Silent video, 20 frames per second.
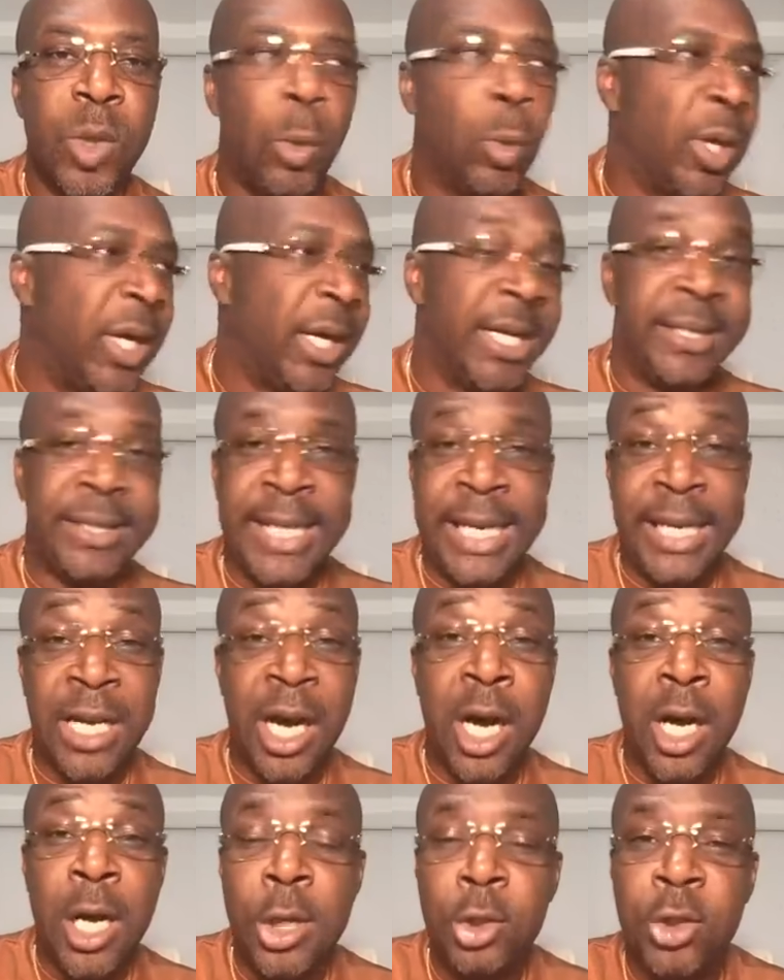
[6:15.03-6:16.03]
What did it take?
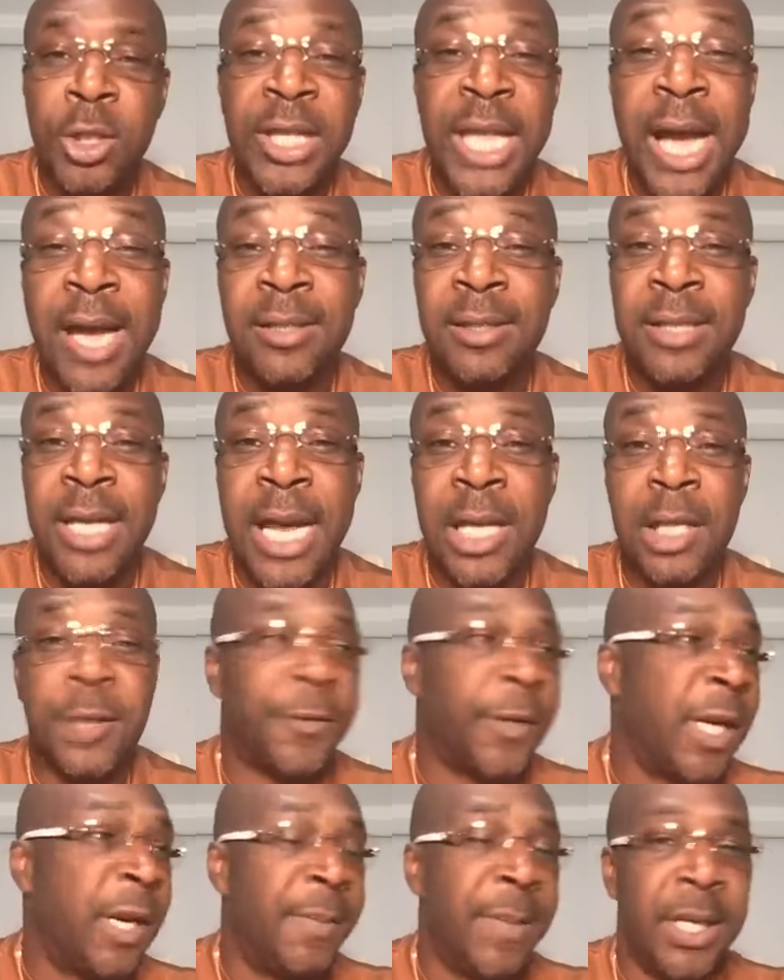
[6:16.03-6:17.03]
$100,000
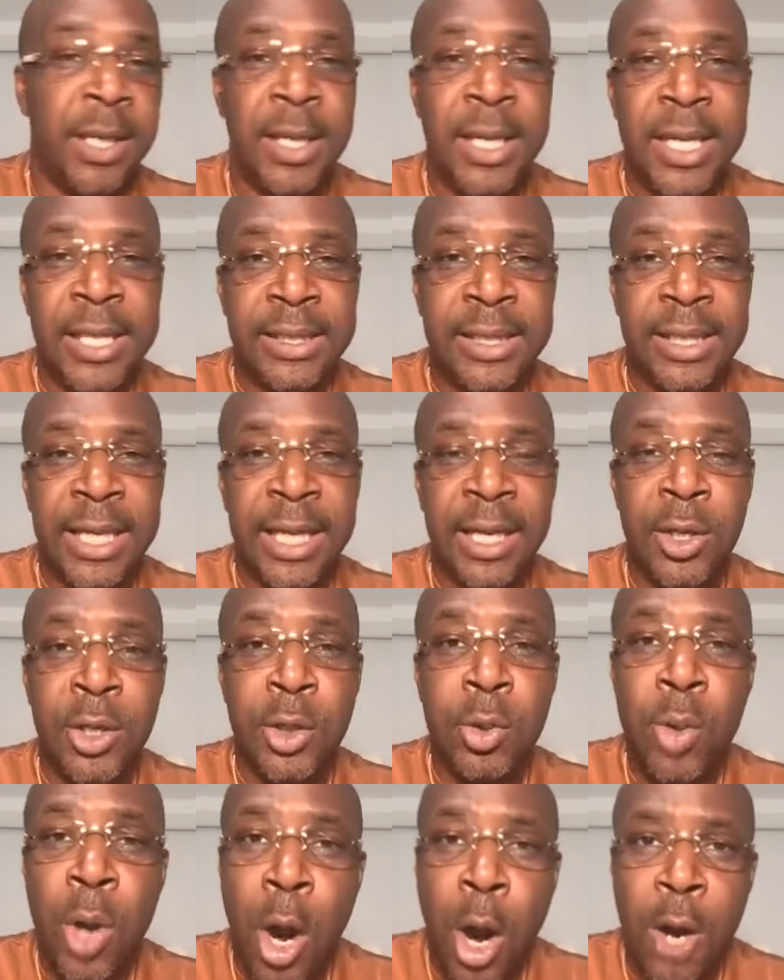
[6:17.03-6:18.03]
for him to get a
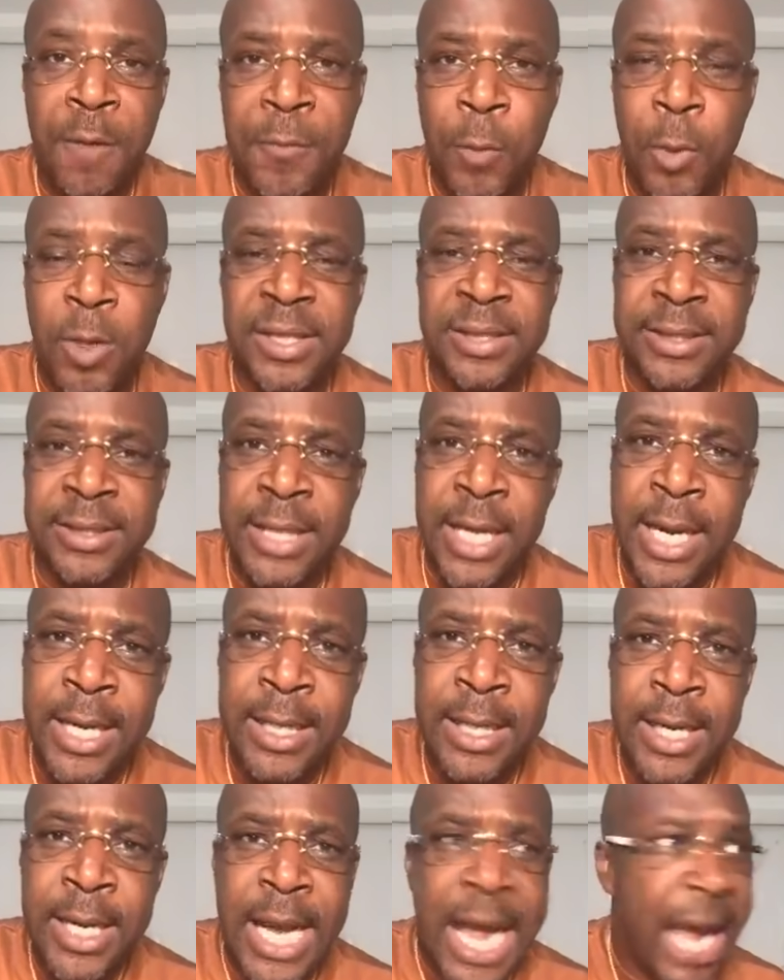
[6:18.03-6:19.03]
new heart for his
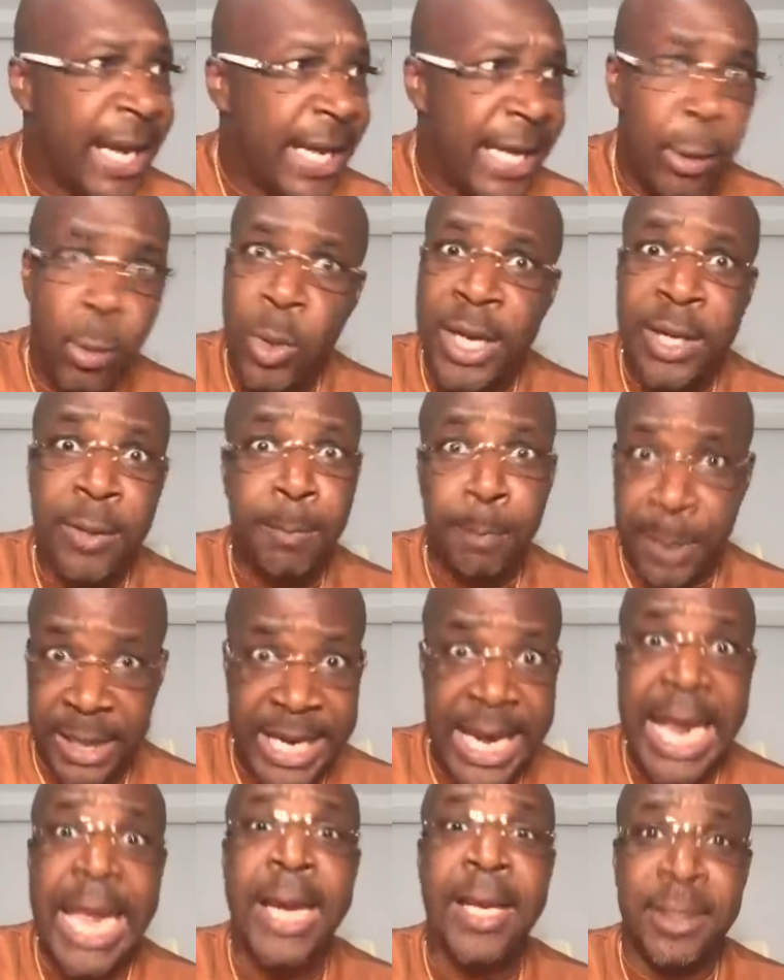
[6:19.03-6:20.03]
son? And he went
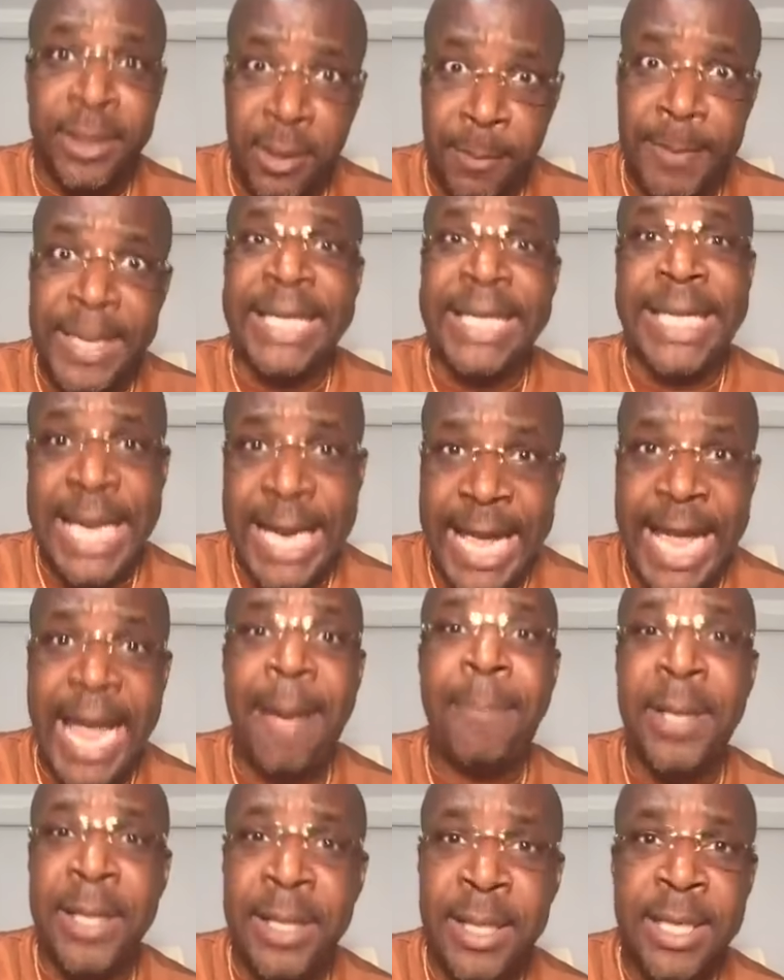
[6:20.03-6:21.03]
bananas to make that
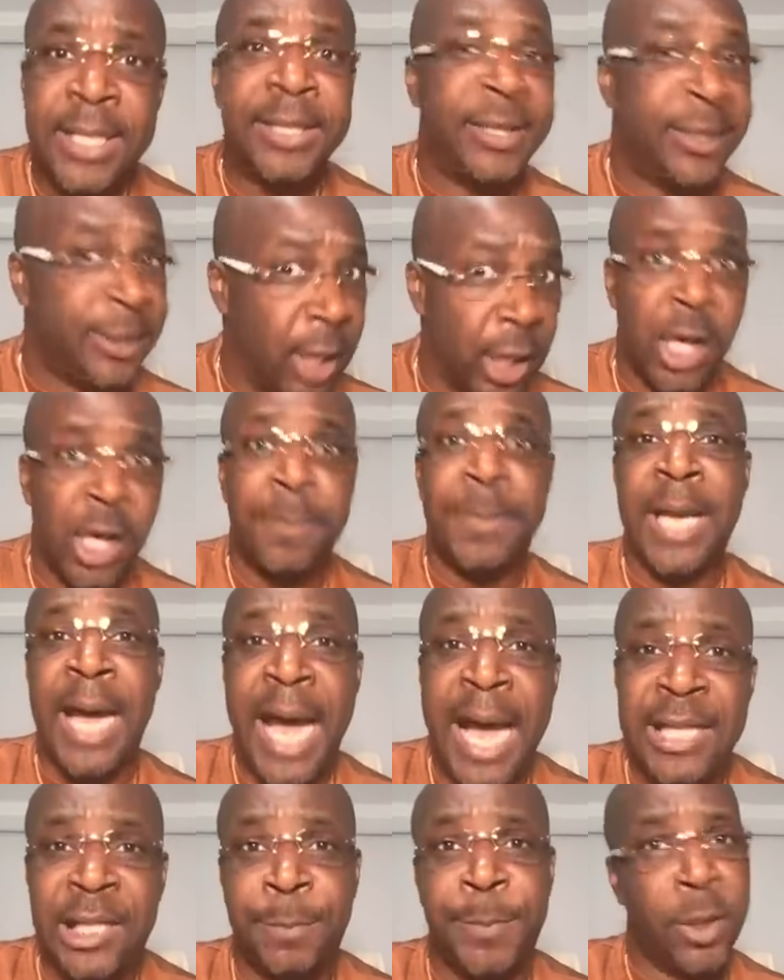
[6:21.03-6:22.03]
happen, stuck up the
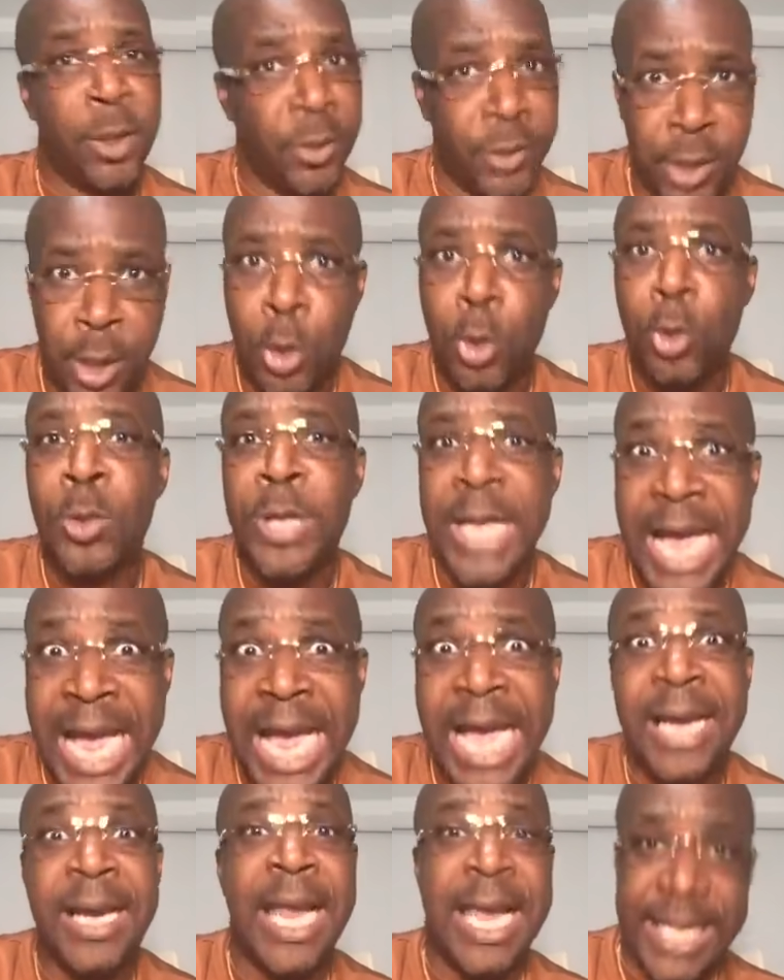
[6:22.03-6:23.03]
hospital, the whole
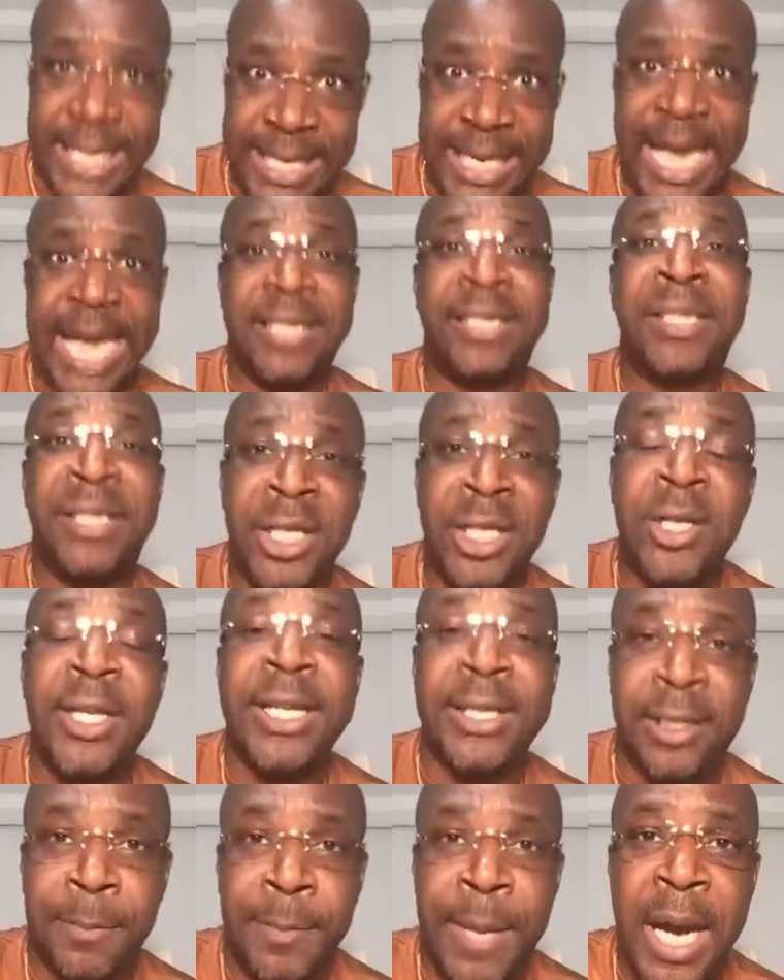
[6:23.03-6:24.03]
nine. Like, he got
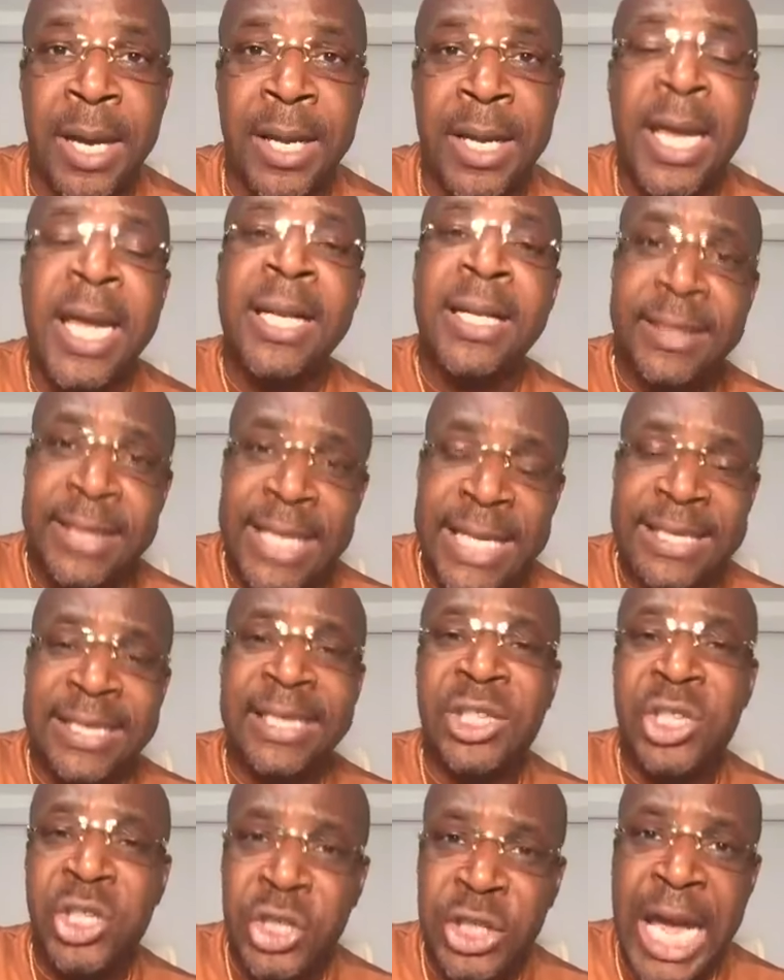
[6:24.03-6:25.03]
serious about it because that's
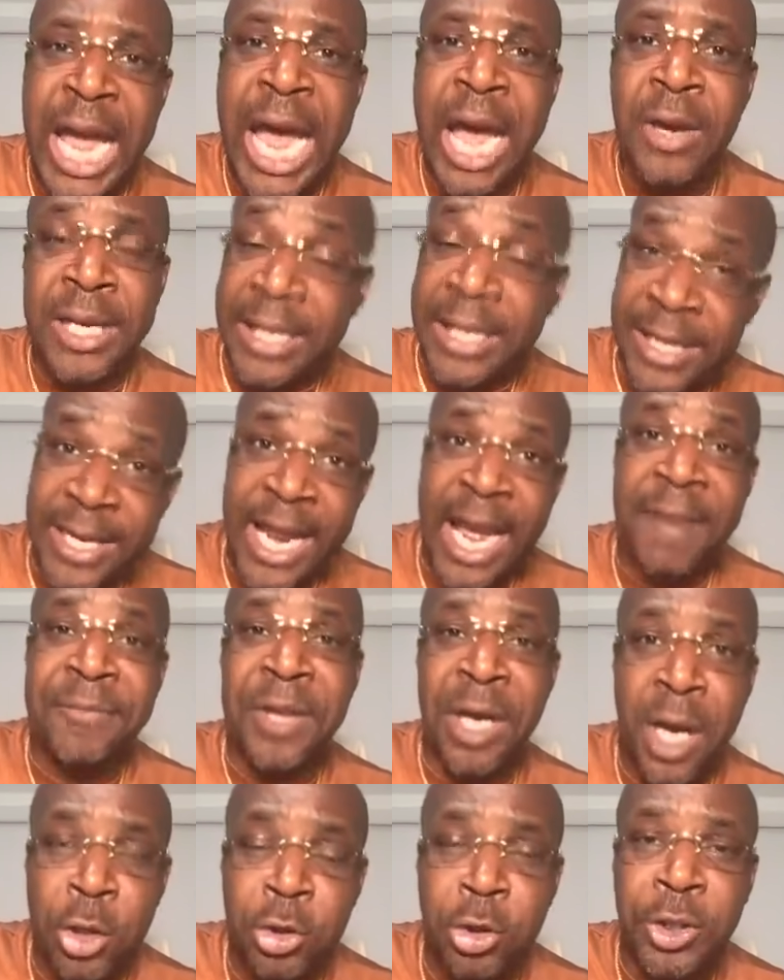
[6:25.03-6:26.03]
his child. He didn't have
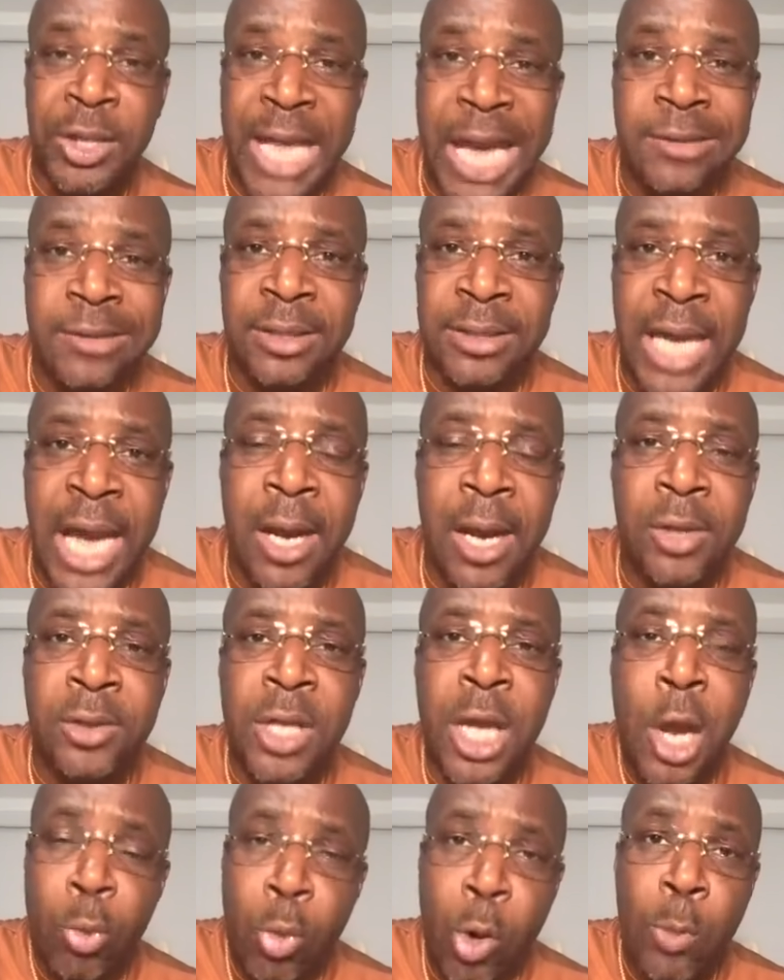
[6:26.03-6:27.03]
the $100,000.
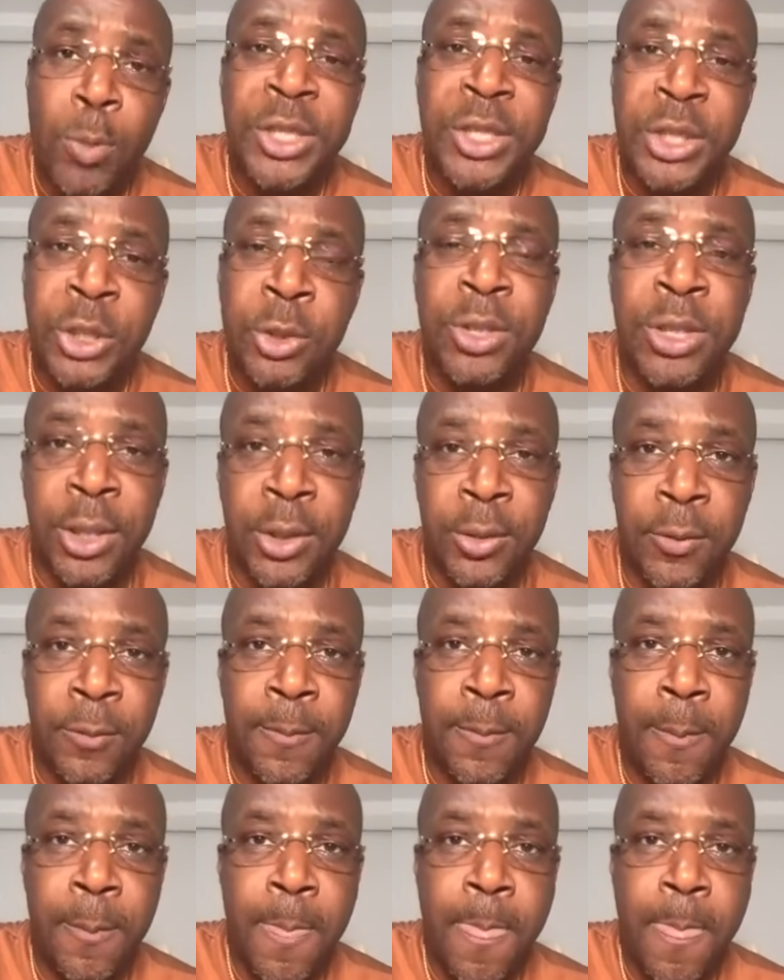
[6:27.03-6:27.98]
What would you do?